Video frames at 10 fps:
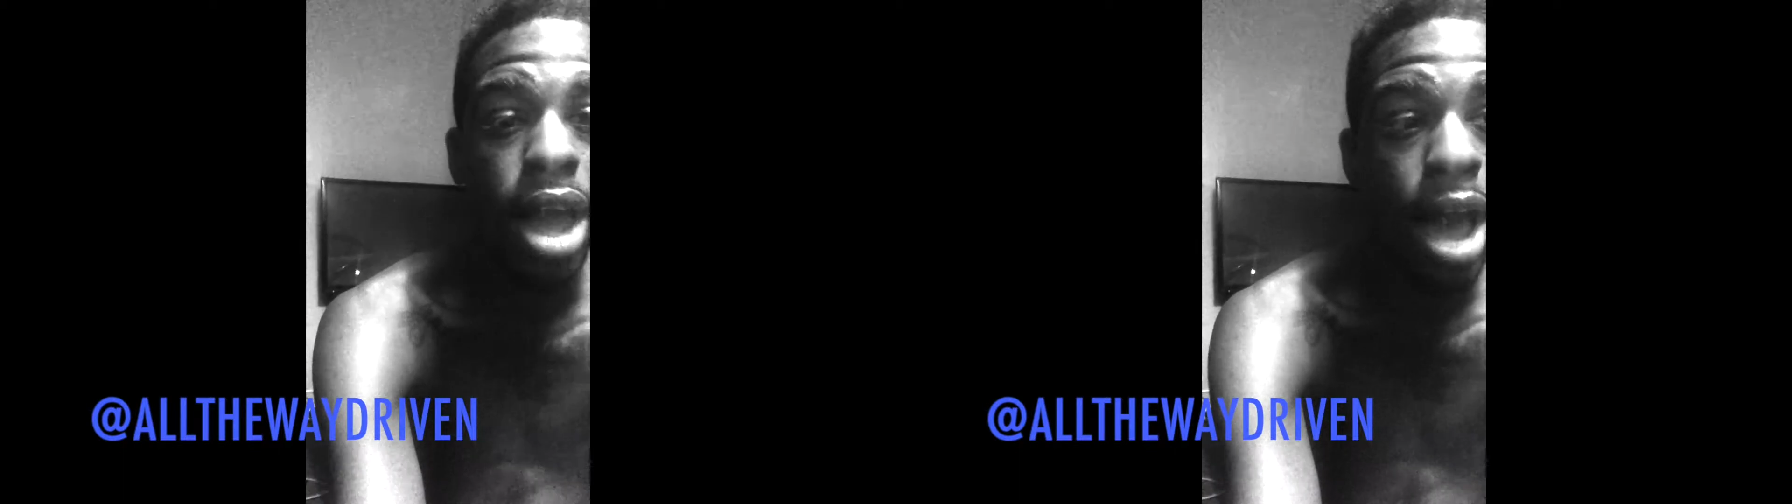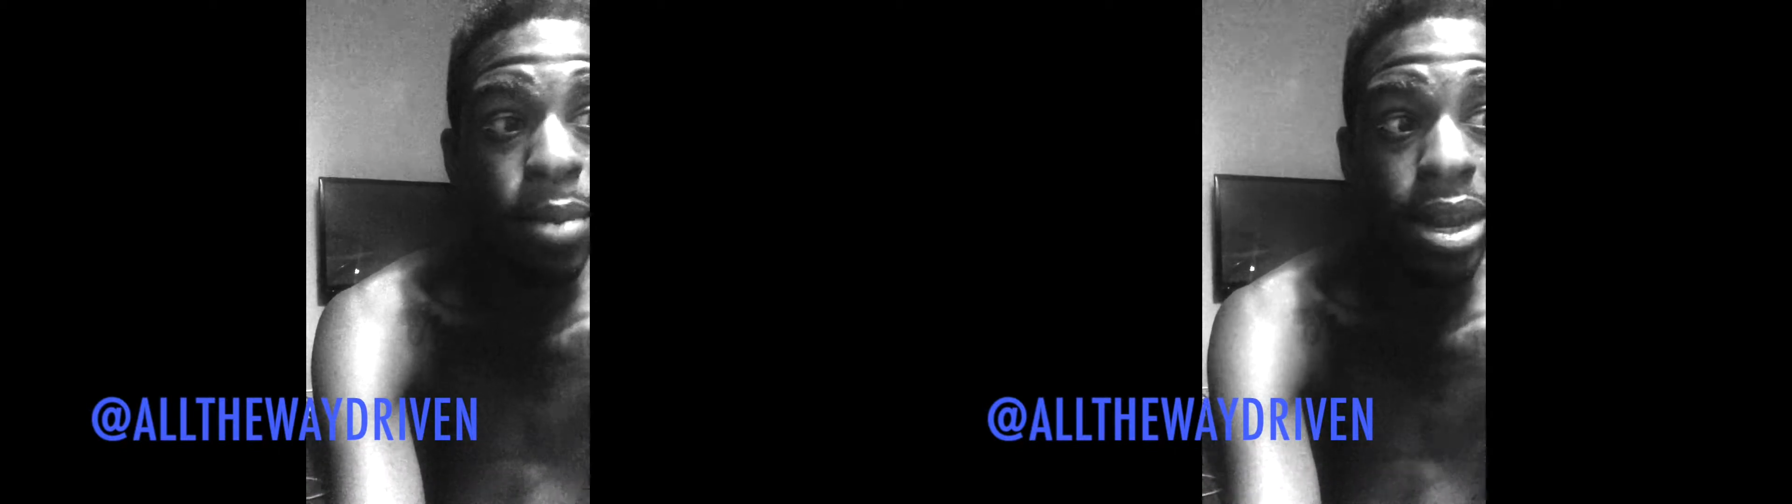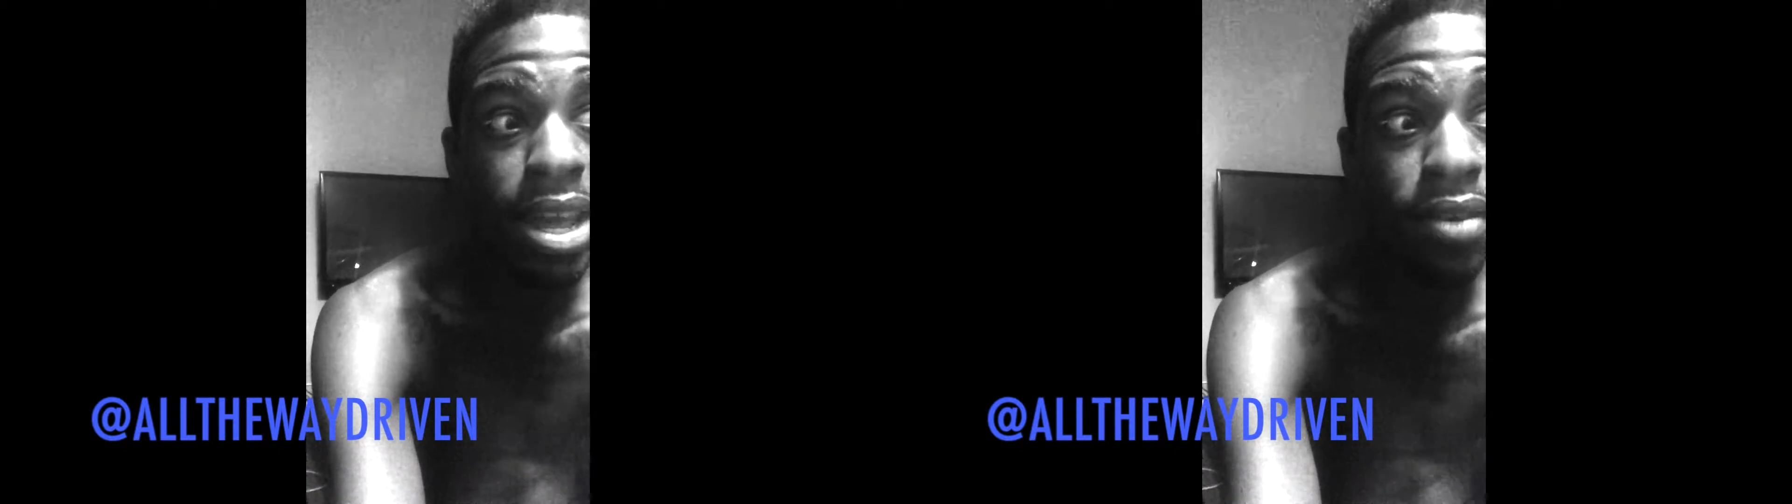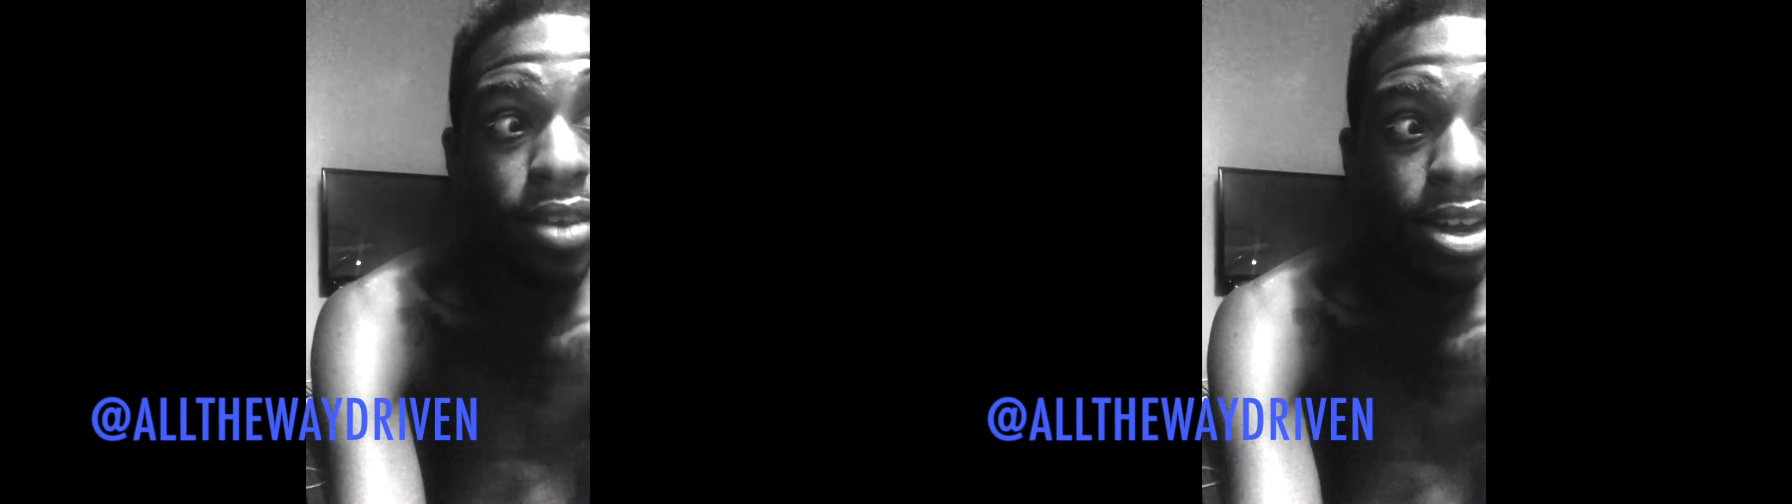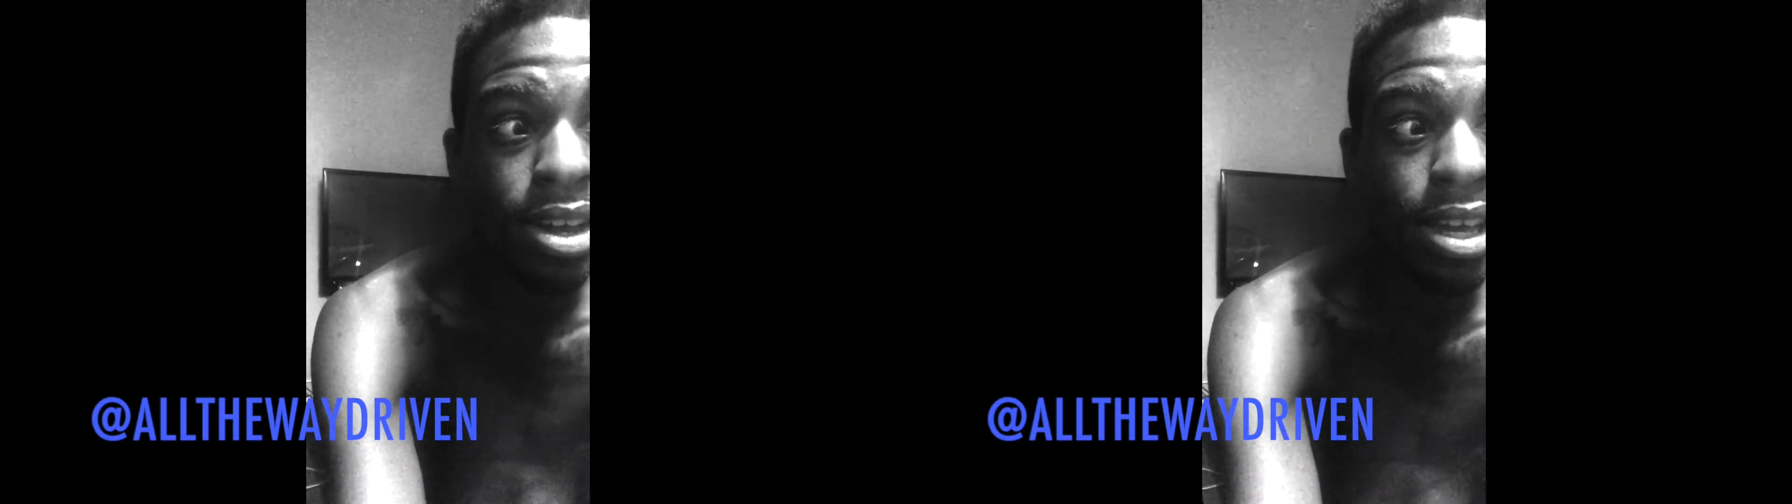I may
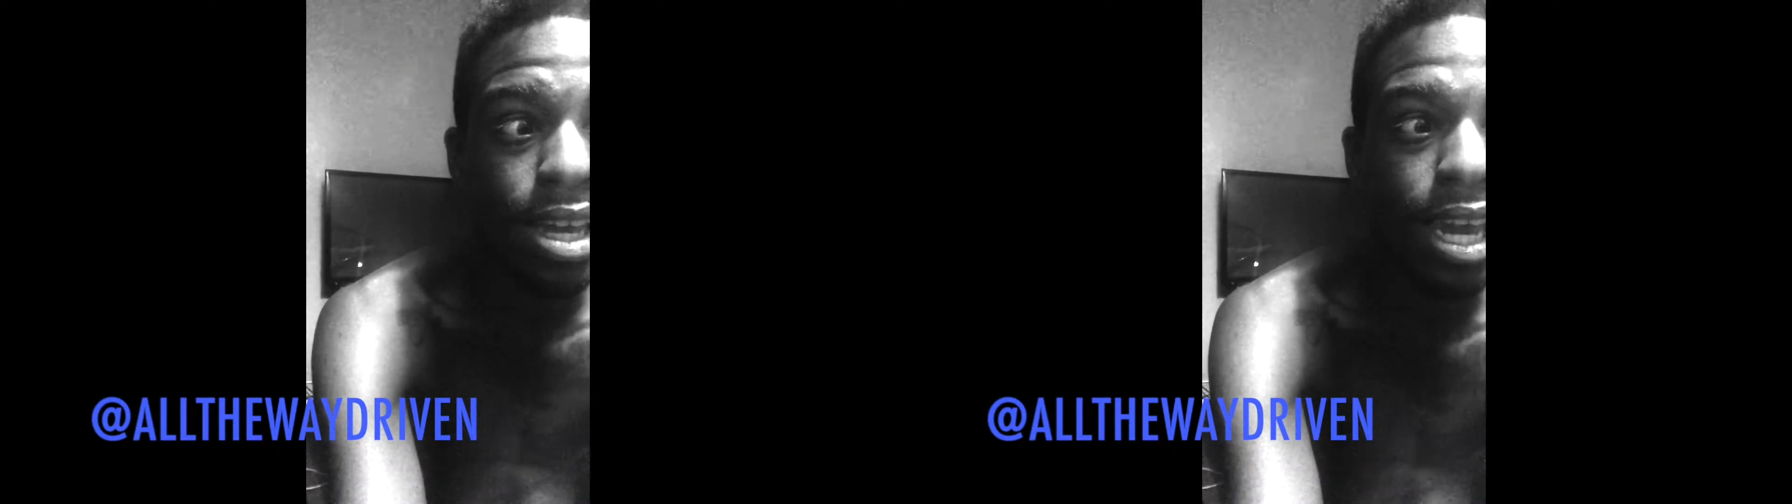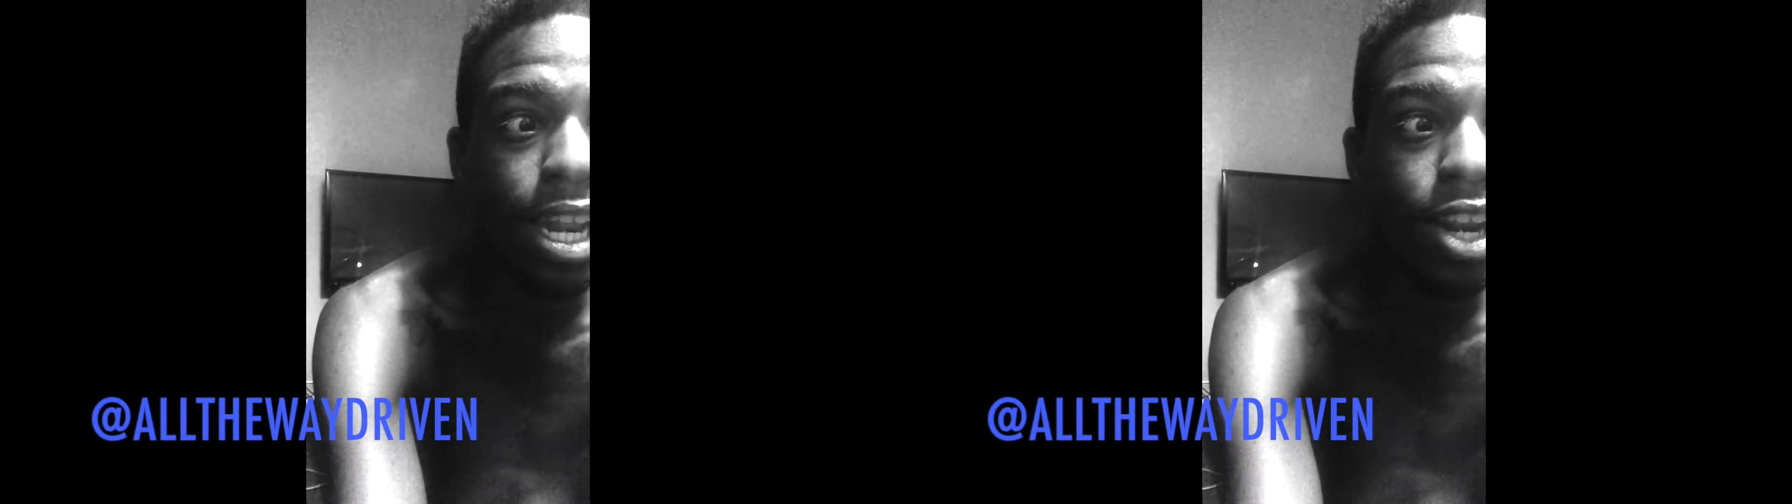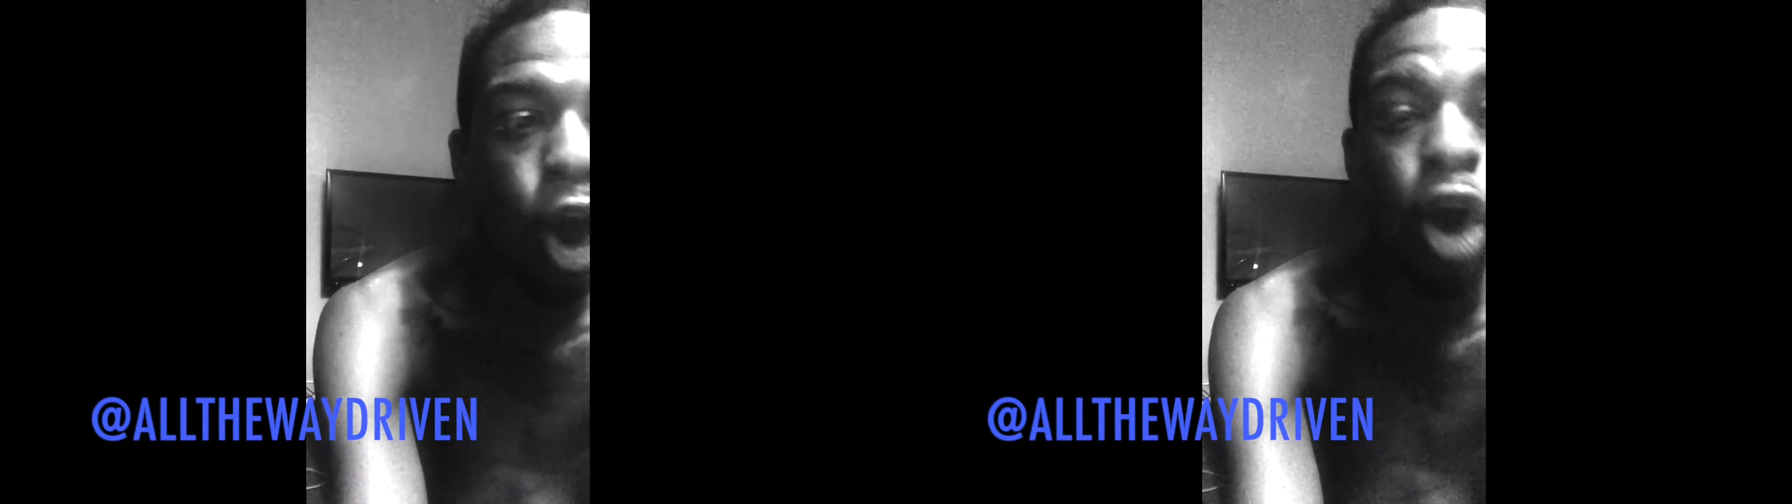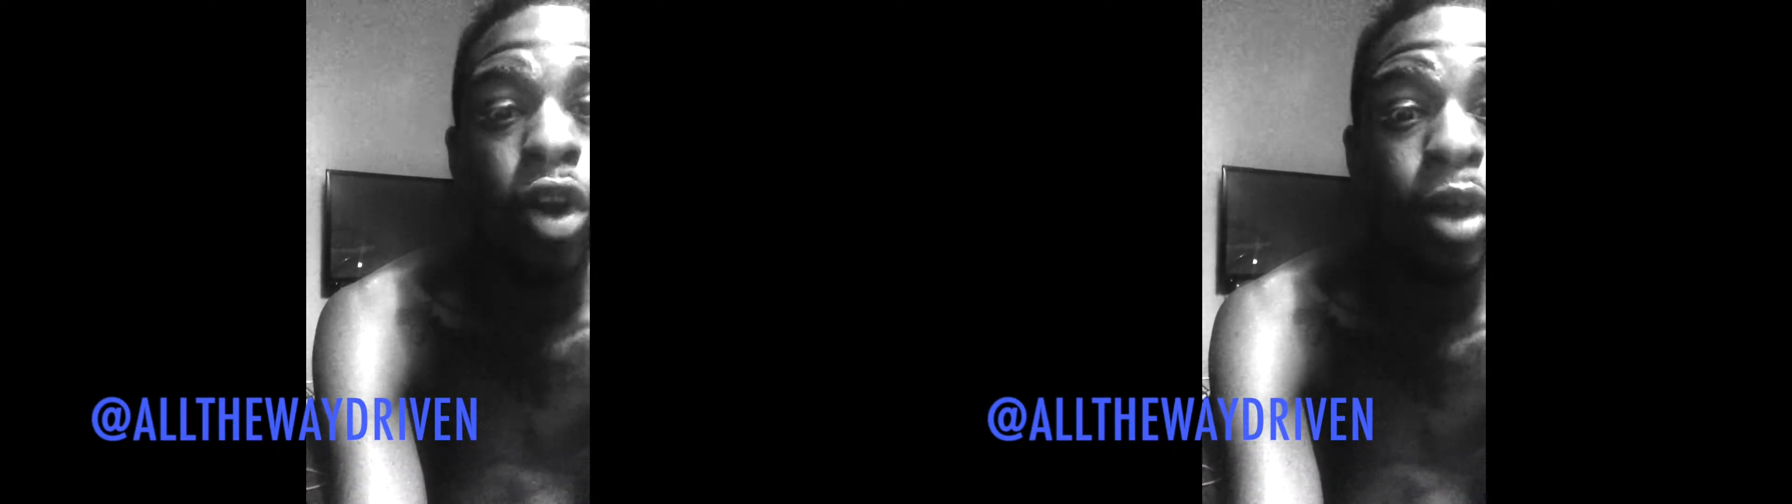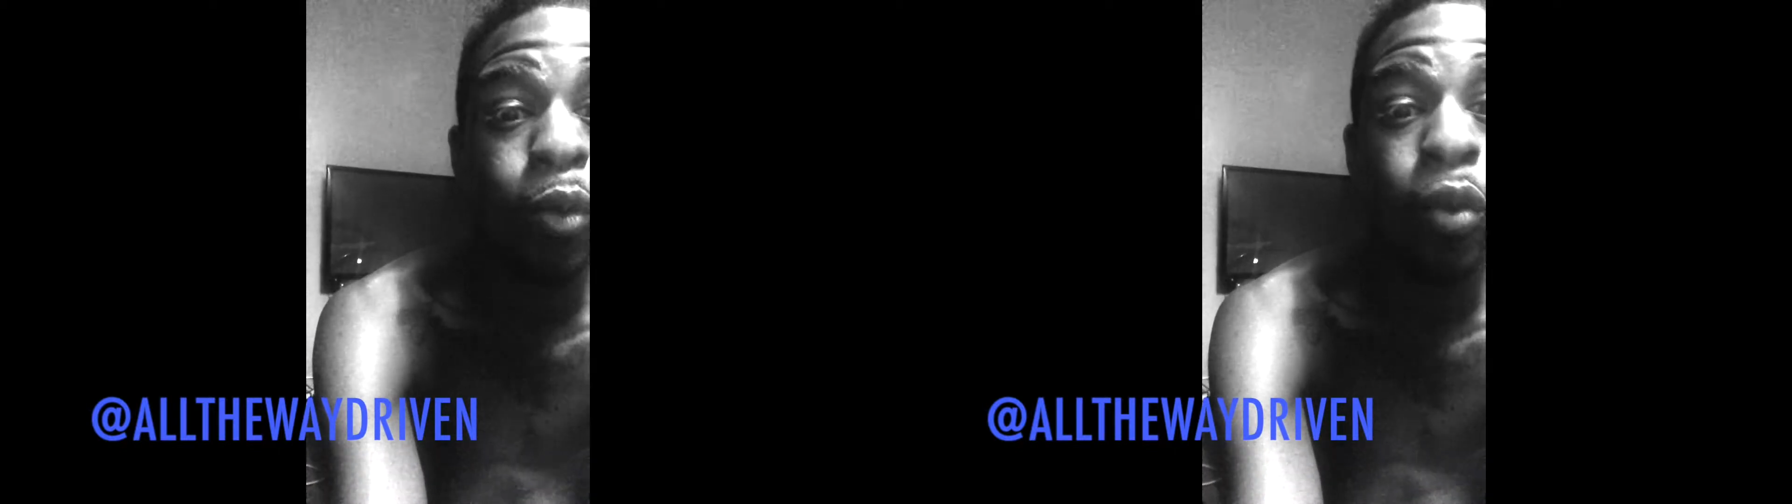never get it all at